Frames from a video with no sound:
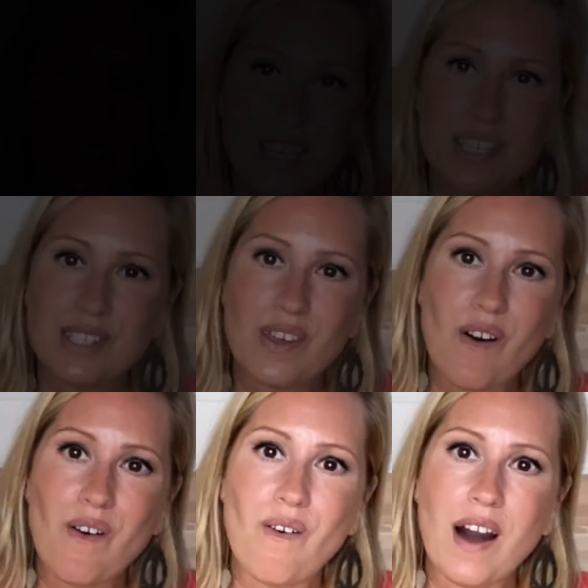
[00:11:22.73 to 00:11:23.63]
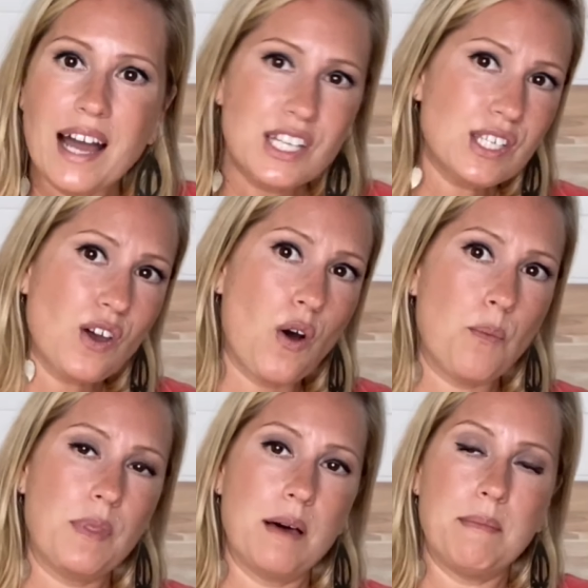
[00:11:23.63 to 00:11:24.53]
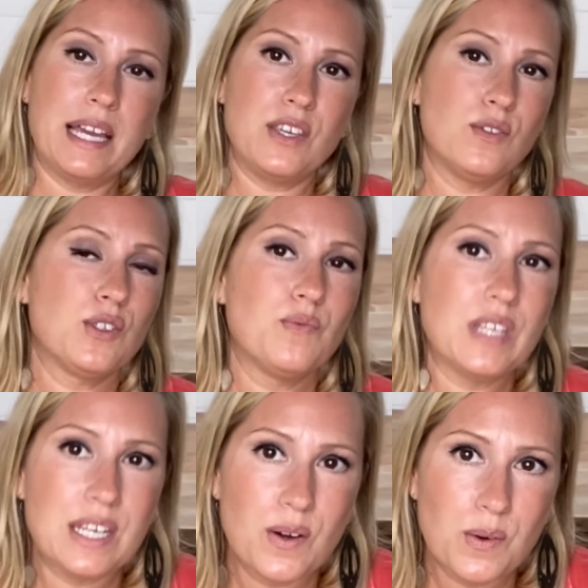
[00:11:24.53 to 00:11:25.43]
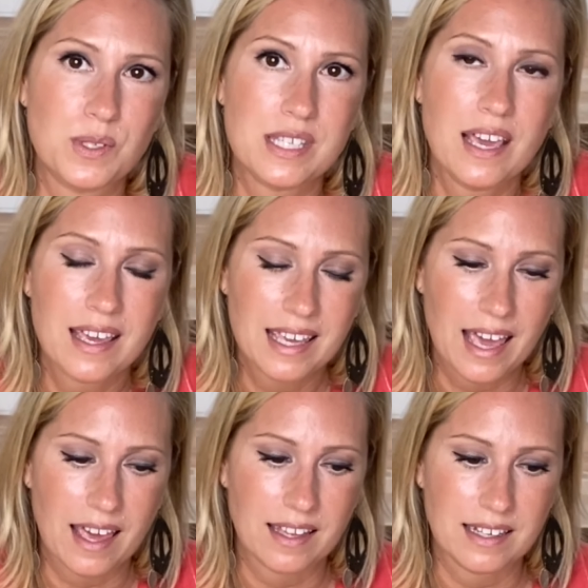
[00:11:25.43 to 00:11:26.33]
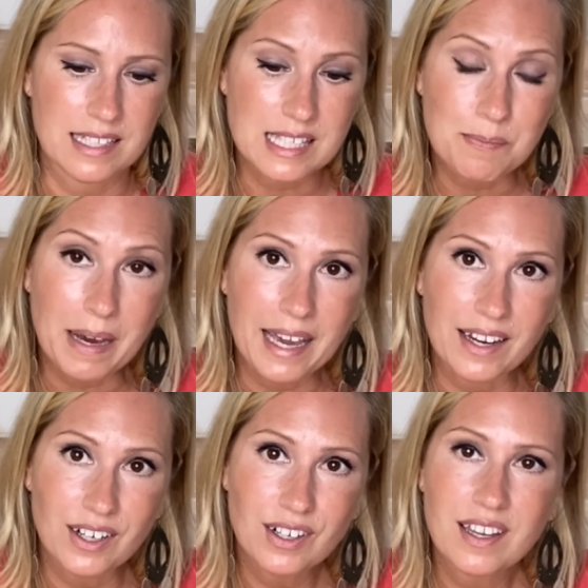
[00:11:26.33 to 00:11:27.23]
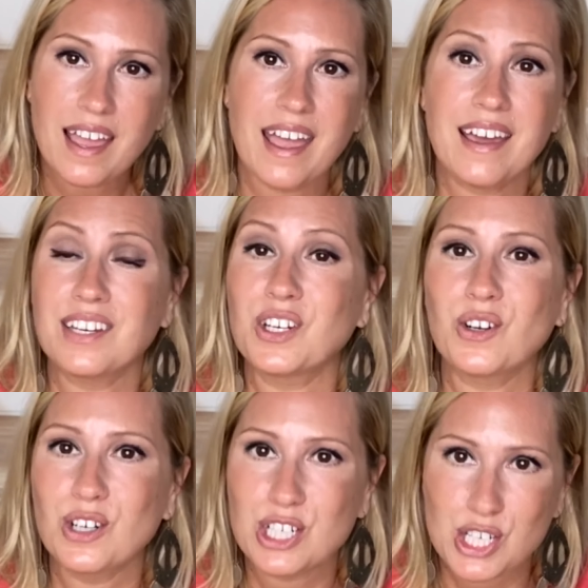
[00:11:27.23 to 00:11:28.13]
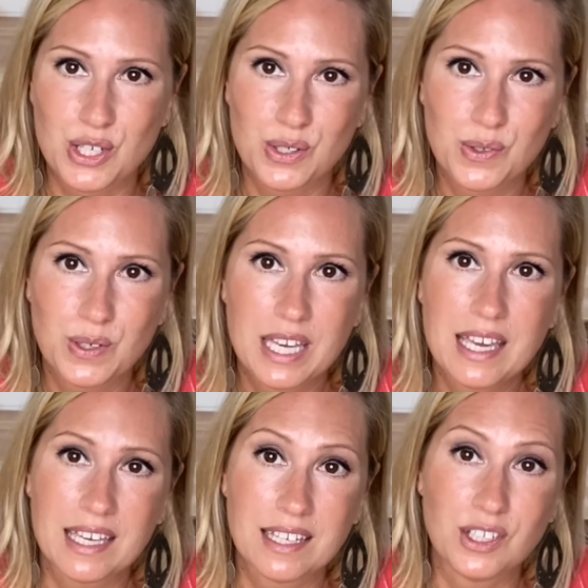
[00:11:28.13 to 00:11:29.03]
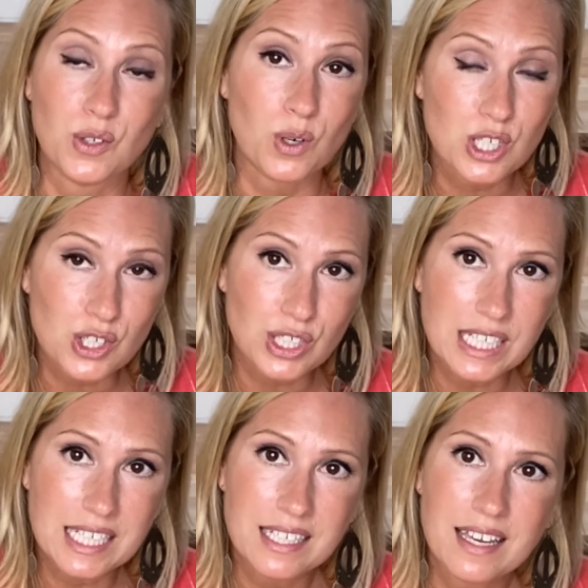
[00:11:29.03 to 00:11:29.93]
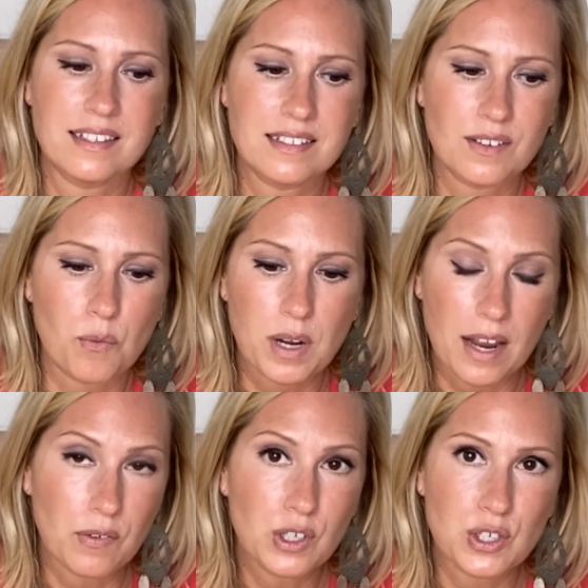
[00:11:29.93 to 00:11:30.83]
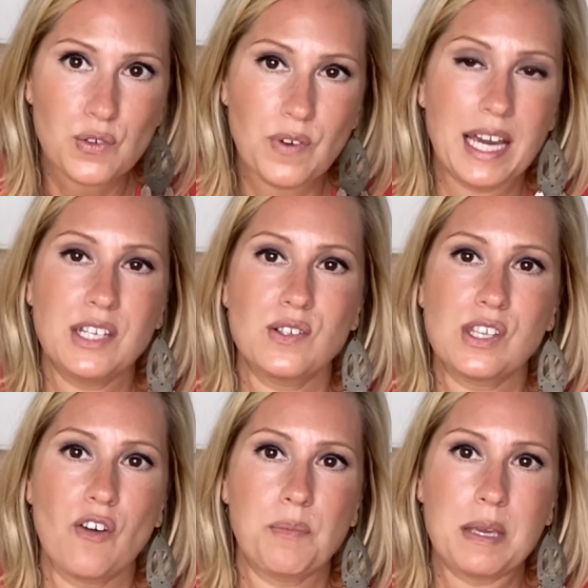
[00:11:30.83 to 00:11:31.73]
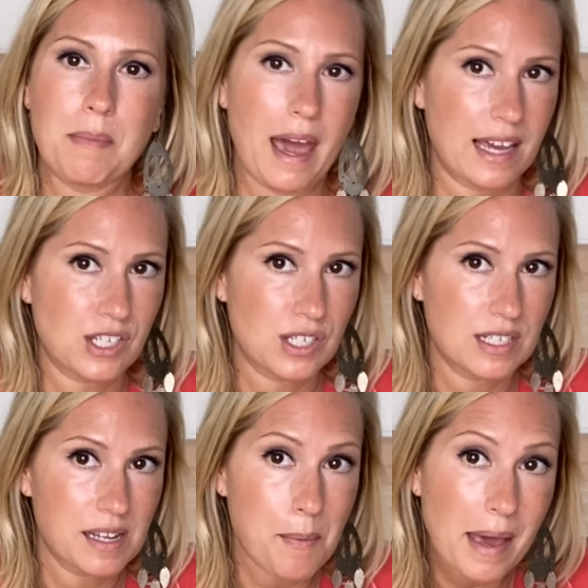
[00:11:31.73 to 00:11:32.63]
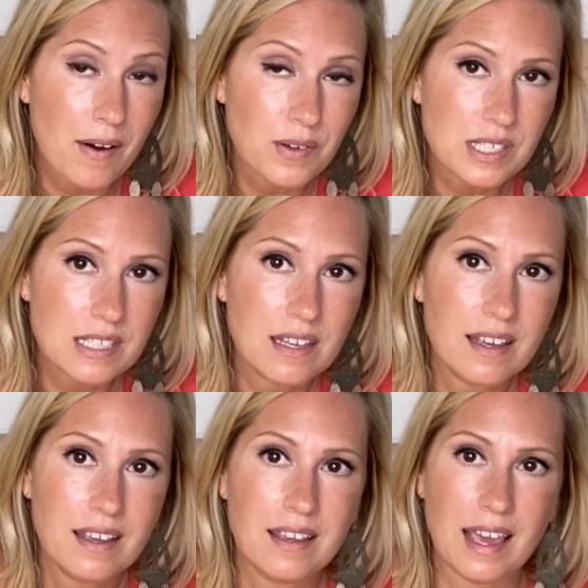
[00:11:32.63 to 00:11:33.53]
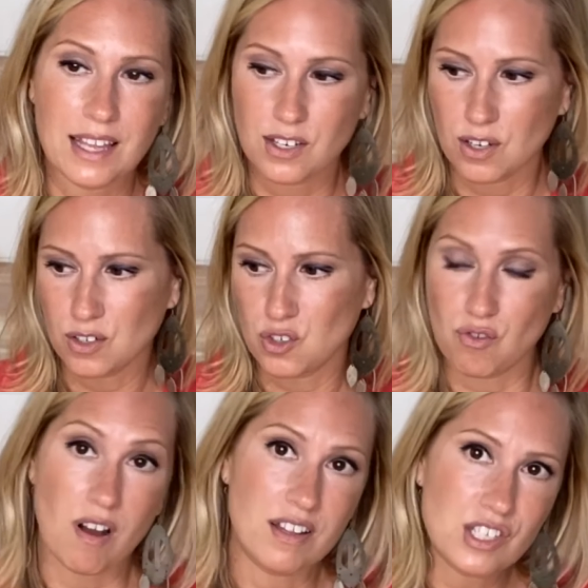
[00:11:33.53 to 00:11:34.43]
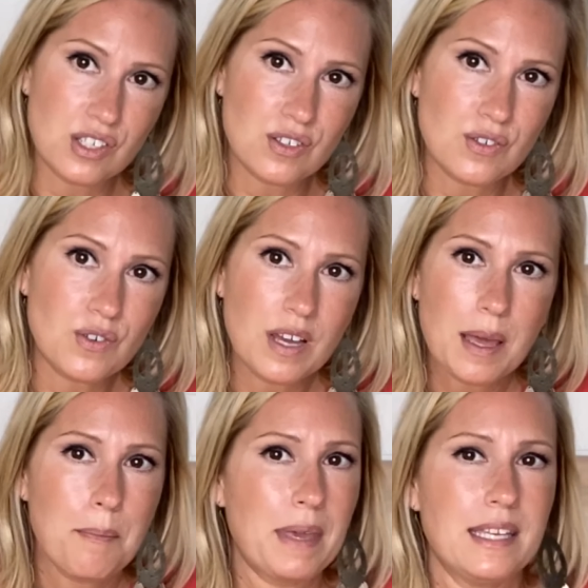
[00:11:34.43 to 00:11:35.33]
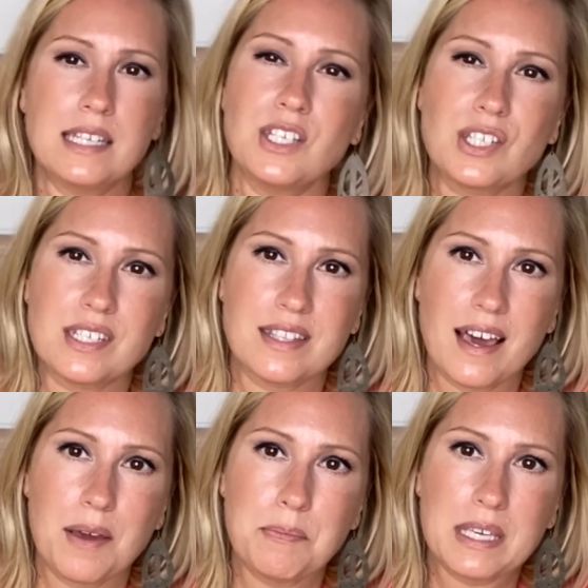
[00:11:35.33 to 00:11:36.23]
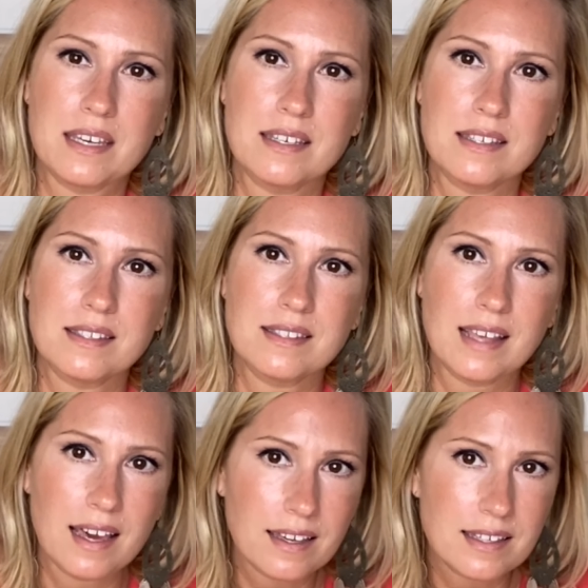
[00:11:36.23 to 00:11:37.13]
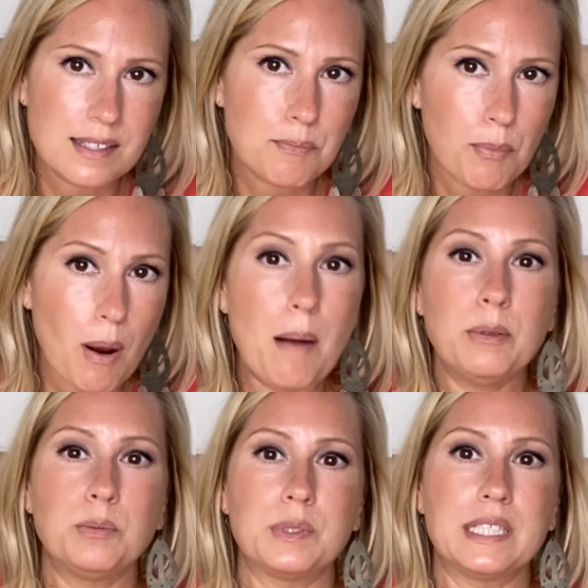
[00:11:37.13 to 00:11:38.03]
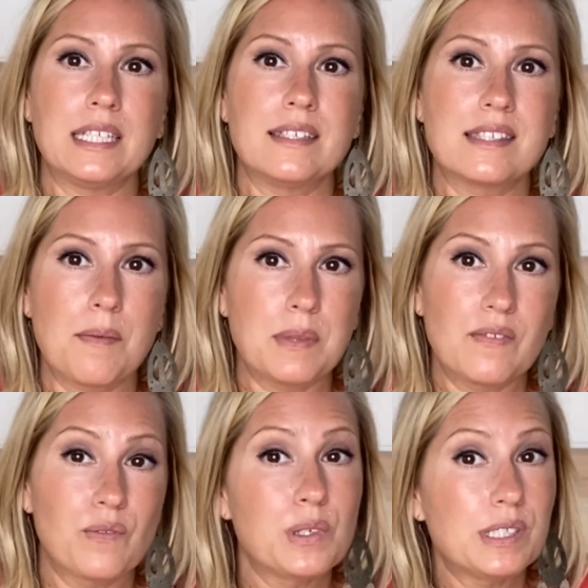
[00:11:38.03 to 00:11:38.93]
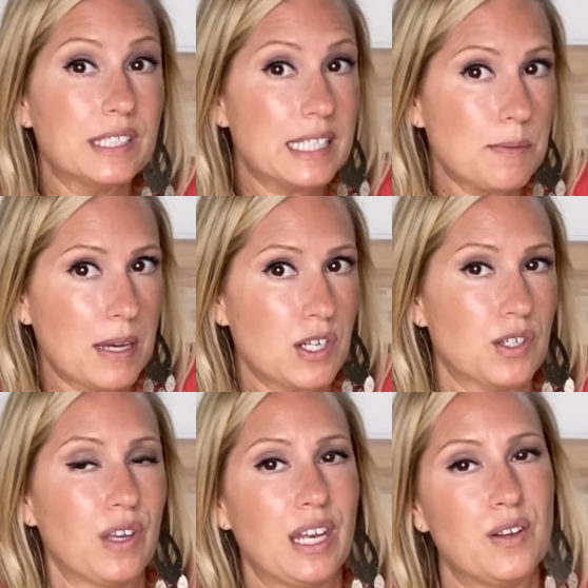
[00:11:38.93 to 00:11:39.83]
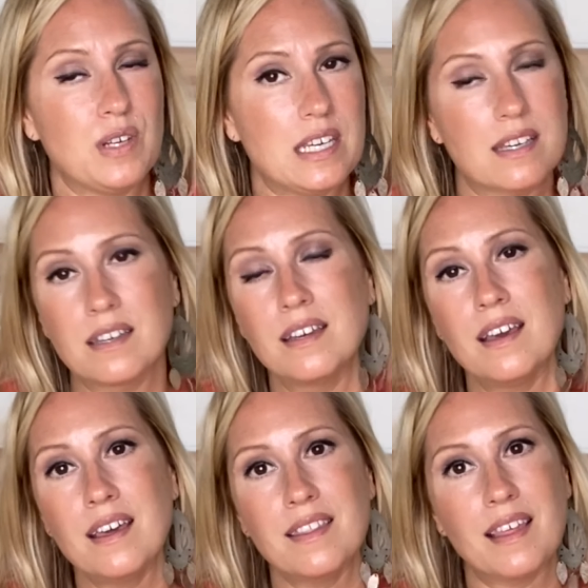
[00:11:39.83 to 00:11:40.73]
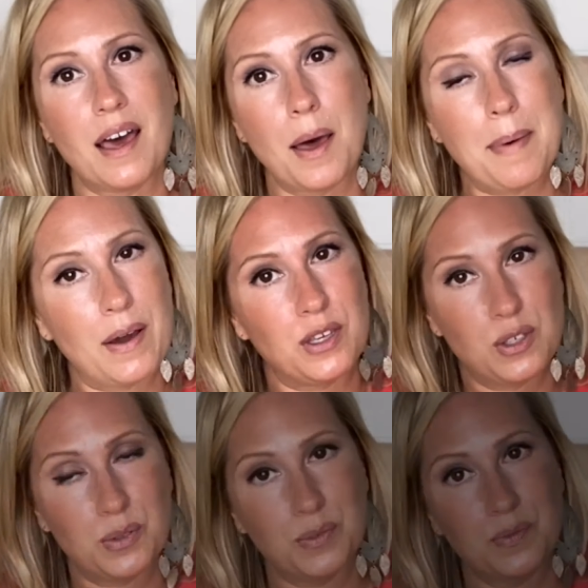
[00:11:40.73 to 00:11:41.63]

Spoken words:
So I just hope that my YouTube videos can inspire and encourage you in your journey, and whatever you find yourself being passionate about and drawn to, pay attention to that, because that is probably something really special and unique about you.